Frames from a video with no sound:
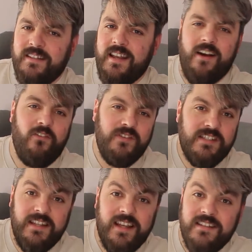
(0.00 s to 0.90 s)
Now,
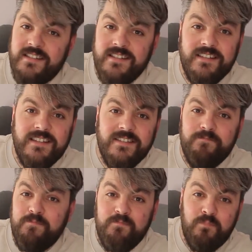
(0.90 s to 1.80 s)
obviously, that's
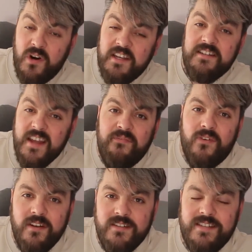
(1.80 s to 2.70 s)
pretty
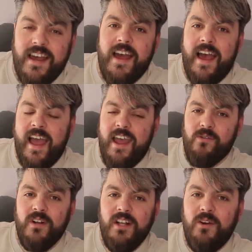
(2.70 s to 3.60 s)
different uh,
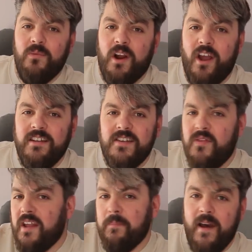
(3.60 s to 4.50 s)
how we're going to
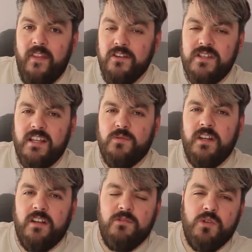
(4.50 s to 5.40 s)
think about those things when
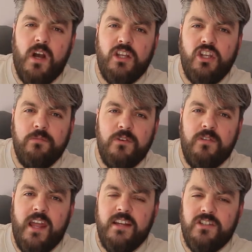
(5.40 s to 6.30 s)
it comes to our human
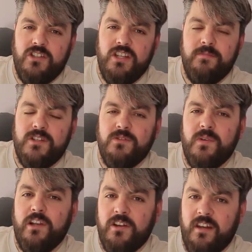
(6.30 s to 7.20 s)
relationships as
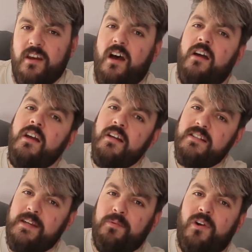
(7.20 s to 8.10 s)
we look at our
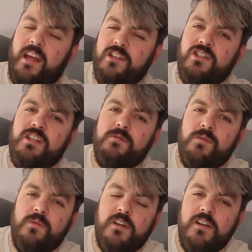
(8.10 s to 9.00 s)
deeper relationships
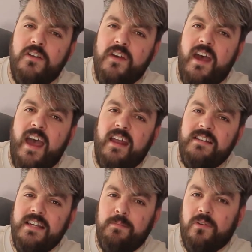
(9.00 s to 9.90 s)
with one another
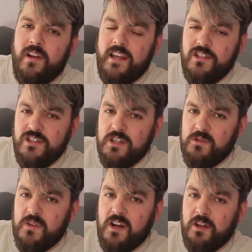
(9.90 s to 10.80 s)
and deeper
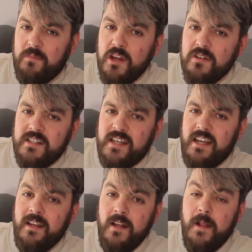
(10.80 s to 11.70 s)
relationships with our community.